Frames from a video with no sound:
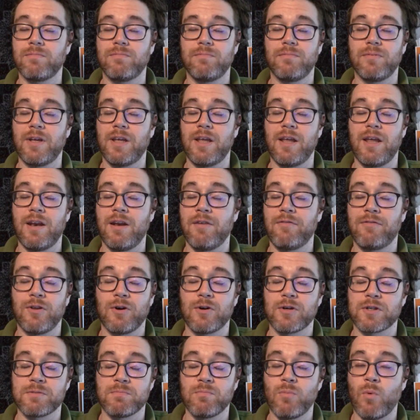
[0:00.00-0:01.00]
if
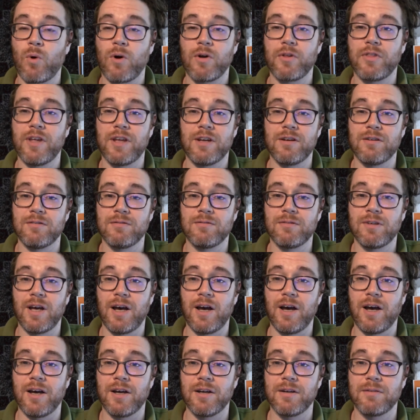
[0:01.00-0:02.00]
there's more than
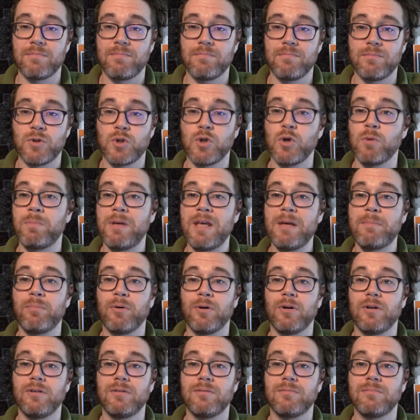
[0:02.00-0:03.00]
two
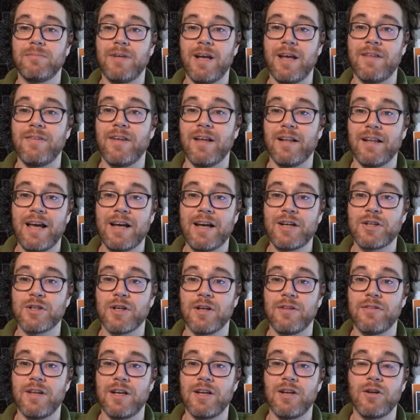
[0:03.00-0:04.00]
people in the
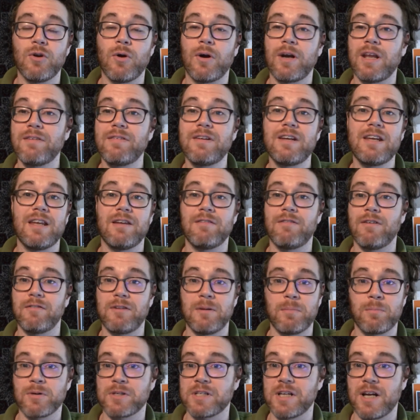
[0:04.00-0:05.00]
election, then you don't even need
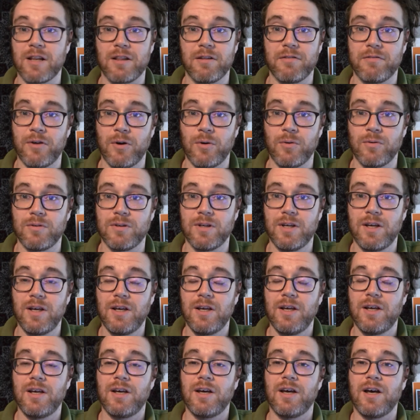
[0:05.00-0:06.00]
50% of the vote.
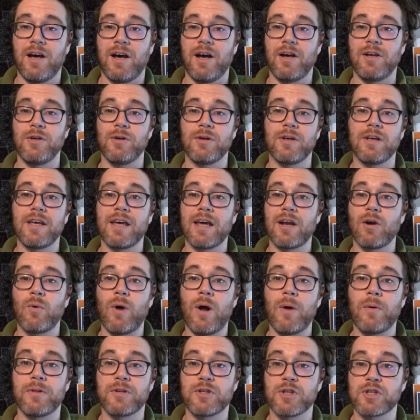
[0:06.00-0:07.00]
You can get away
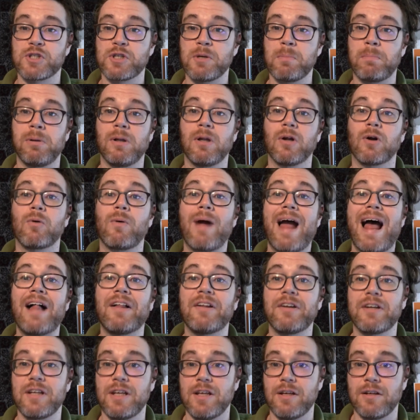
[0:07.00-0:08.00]
with just a
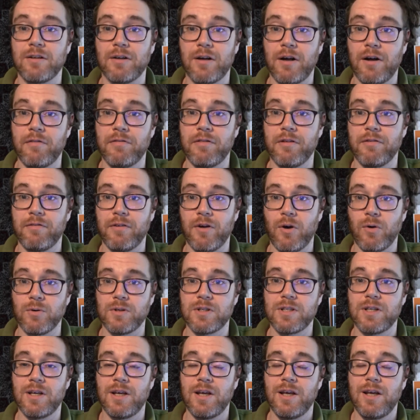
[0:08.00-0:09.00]
plurality of the vote.
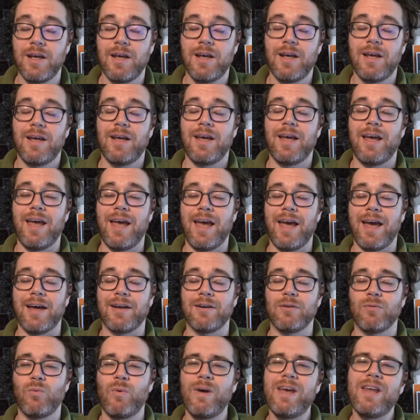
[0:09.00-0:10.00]

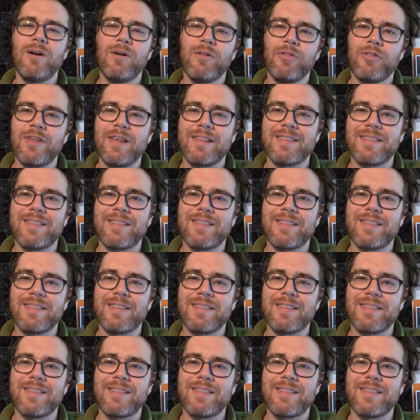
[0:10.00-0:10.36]
And we don't think